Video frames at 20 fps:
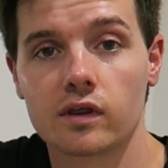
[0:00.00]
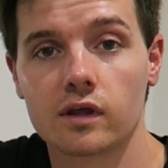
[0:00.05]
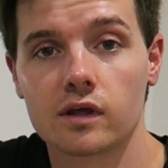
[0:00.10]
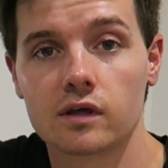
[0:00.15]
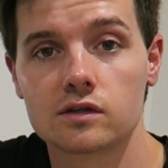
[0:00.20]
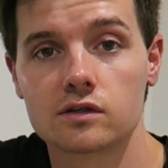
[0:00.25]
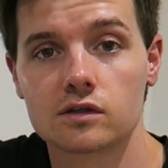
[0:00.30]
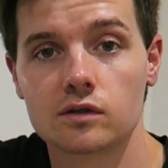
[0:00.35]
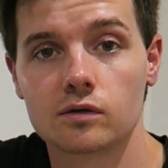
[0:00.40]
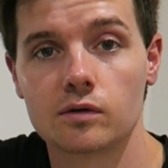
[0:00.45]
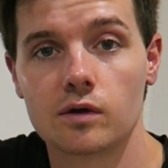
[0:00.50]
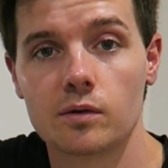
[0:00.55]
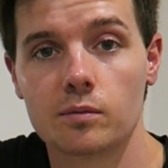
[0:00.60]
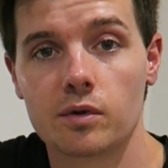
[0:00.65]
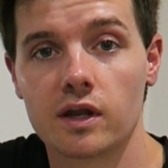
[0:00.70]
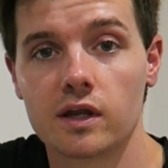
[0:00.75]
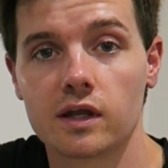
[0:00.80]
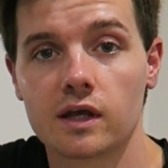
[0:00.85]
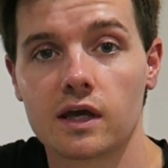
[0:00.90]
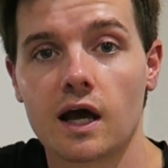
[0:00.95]
I think, so
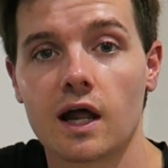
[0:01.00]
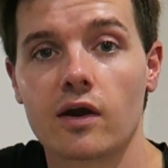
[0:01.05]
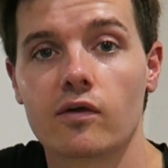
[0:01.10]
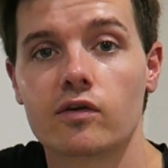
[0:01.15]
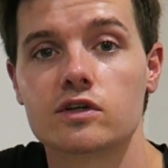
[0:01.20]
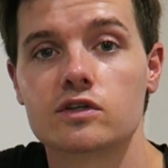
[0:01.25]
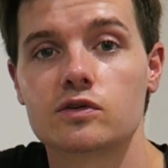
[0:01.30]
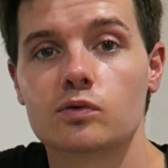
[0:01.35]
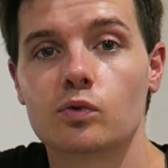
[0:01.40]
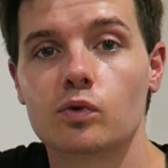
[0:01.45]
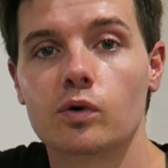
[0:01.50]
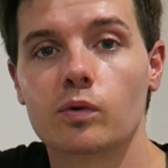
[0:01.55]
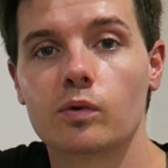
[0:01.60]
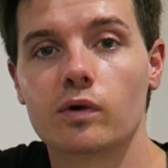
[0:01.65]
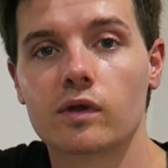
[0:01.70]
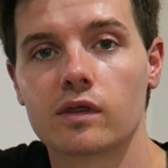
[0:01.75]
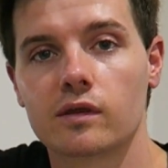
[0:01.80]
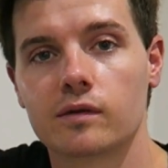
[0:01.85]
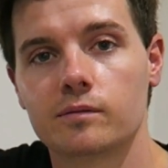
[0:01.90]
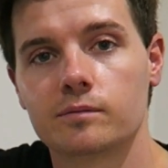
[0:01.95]
plenty of calories to work
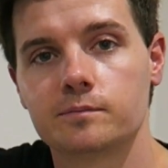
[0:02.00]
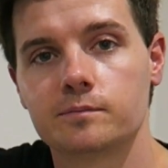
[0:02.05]
with.